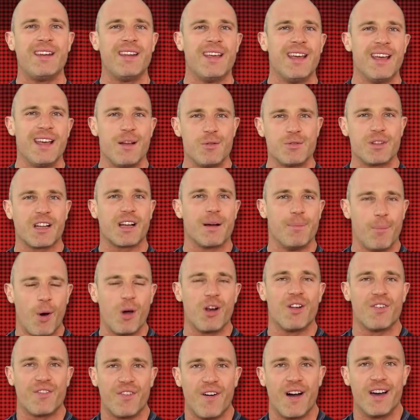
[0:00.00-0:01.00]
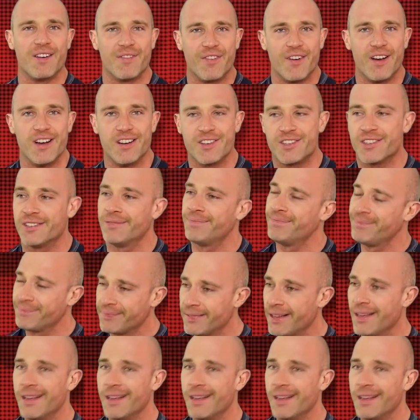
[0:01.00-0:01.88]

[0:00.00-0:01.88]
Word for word: It was like a modified version.